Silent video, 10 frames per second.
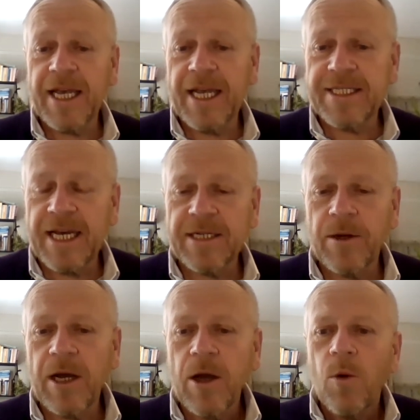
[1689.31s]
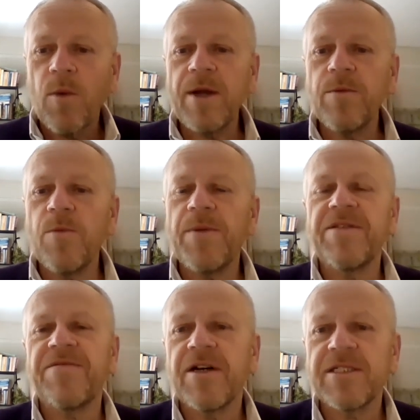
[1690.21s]
Is that when would be
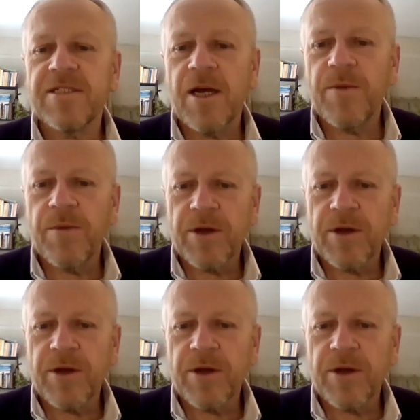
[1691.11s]
the first time we